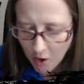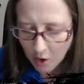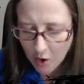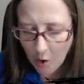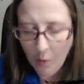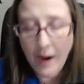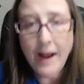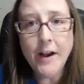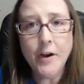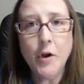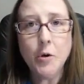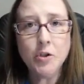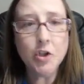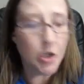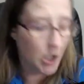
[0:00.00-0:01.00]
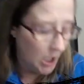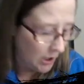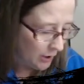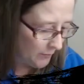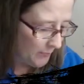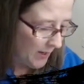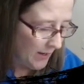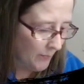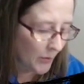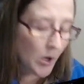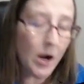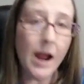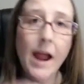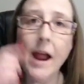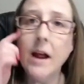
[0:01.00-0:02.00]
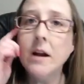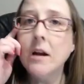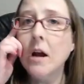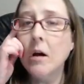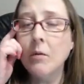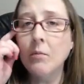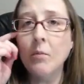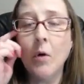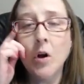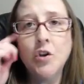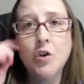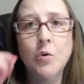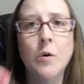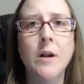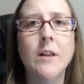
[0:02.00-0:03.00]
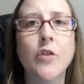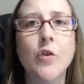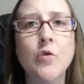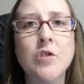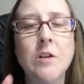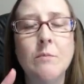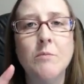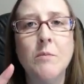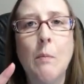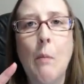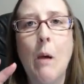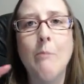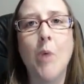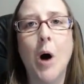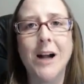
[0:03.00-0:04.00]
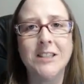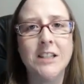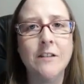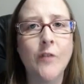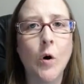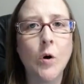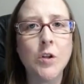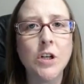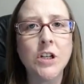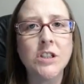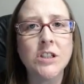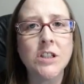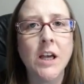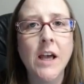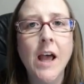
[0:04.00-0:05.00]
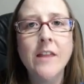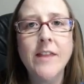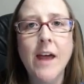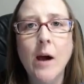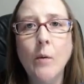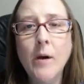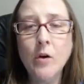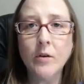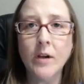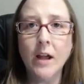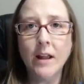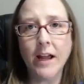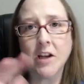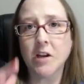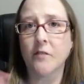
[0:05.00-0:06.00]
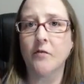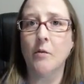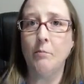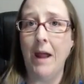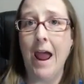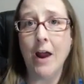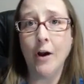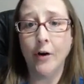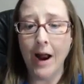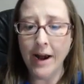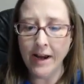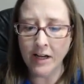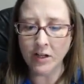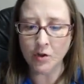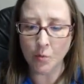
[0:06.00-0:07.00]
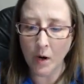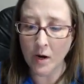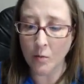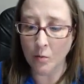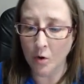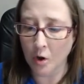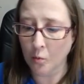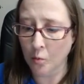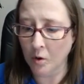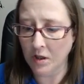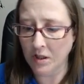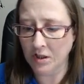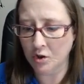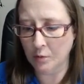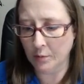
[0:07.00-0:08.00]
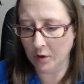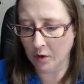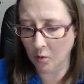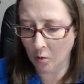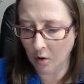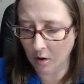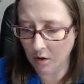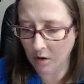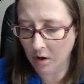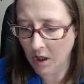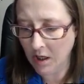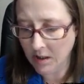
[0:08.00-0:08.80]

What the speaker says: Go ahead and use your colored paper and do it through some embossing folders. That way you'll get like a different pattern on each one. It will look really super cool.